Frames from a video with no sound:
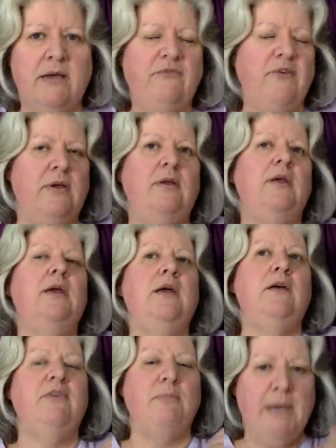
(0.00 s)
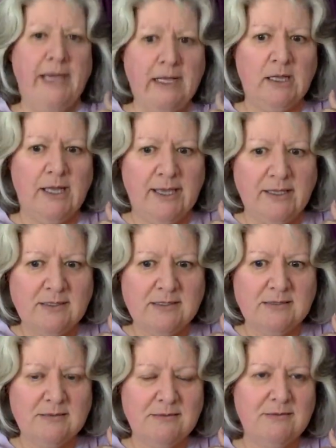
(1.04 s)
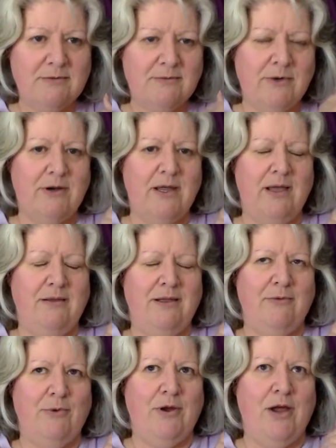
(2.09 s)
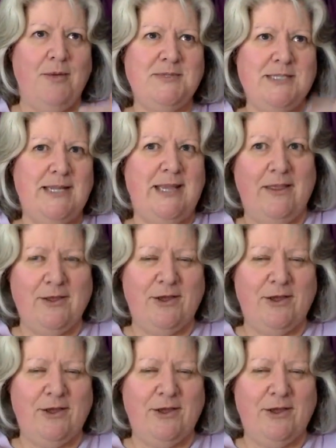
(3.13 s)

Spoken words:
for for my clients, where I'm sending out the